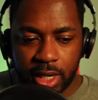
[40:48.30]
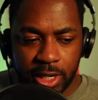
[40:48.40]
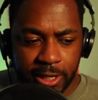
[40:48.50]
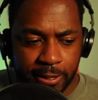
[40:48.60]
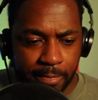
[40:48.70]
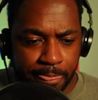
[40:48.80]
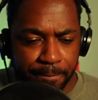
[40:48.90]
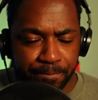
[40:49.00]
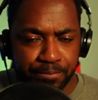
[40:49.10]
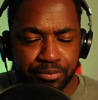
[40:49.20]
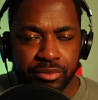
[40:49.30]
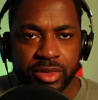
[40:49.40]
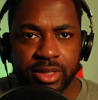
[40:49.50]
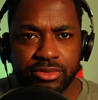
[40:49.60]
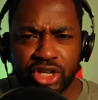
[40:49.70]
Uh,
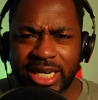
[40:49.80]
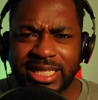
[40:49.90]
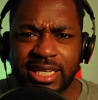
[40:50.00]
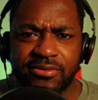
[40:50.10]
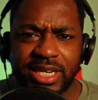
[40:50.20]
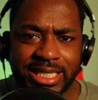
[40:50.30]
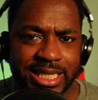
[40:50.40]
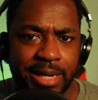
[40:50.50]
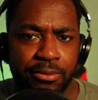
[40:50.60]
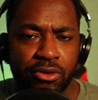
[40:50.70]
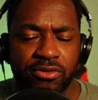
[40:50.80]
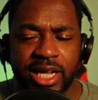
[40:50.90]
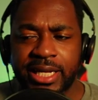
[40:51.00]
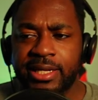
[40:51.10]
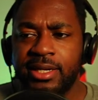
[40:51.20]
trying to think of an example of
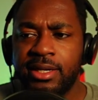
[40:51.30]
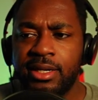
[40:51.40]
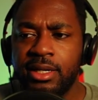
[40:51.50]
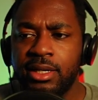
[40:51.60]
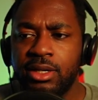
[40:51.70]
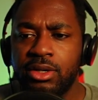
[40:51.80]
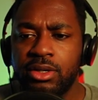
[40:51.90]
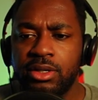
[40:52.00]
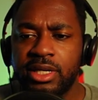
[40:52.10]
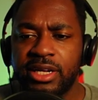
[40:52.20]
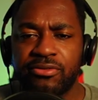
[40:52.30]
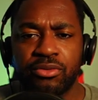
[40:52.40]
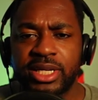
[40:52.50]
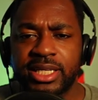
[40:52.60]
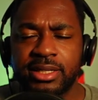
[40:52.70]
like if
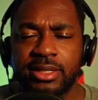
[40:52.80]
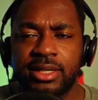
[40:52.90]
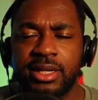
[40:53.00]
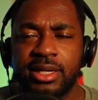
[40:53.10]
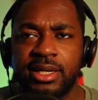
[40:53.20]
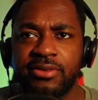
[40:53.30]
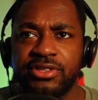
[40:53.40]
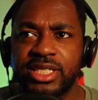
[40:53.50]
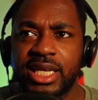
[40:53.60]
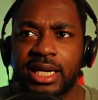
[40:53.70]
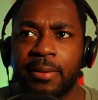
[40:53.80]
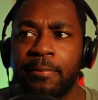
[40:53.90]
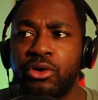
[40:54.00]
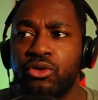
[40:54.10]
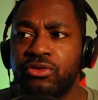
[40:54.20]
we if you see like a
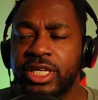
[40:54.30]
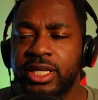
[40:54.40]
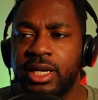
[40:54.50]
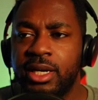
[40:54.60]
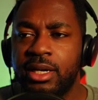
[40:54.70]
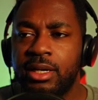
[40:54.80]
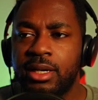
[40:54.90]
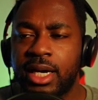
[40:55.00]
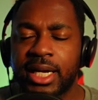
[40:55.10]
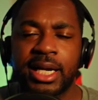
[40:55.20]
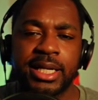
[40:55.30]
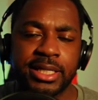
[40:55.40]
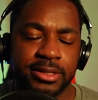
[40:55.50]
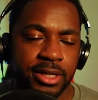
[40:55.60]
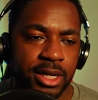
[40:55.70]
movie, I got an
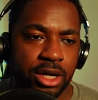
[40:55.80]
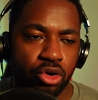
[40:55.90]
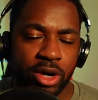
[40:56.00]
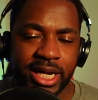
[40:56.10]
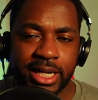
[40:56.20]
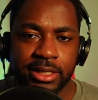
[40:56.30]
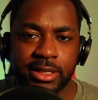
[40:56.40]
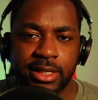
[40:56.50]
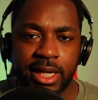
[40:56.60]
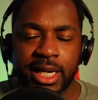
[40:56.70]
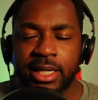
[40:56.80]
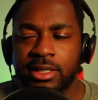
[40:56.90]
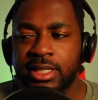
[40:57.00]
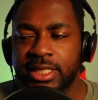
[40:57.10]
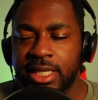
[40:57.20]
idea, or I got a I got
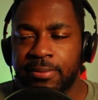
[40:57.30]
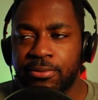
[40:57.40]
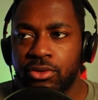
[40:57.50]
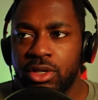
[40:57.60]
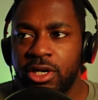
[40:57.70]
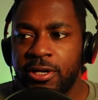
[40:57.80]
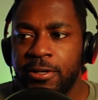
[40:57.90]
an example.